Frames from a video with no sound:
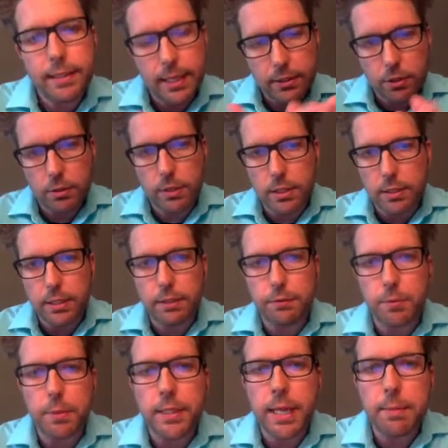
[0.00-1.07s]
as you can see
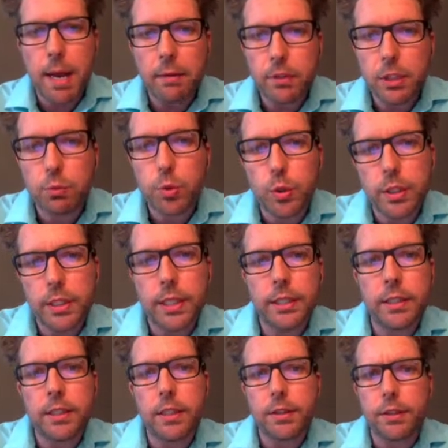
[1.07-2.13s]
from the name, heavily rooted
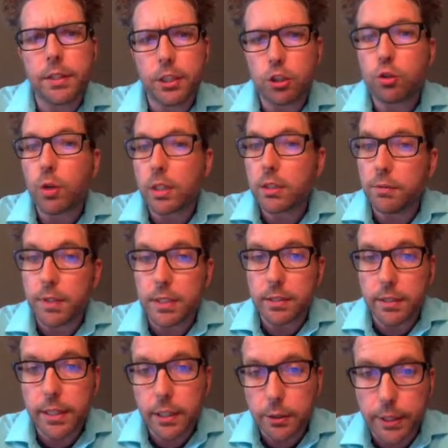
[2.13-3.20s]
in constructivist
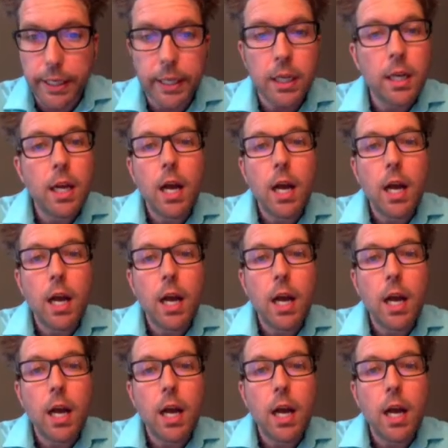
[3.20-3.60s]
theory,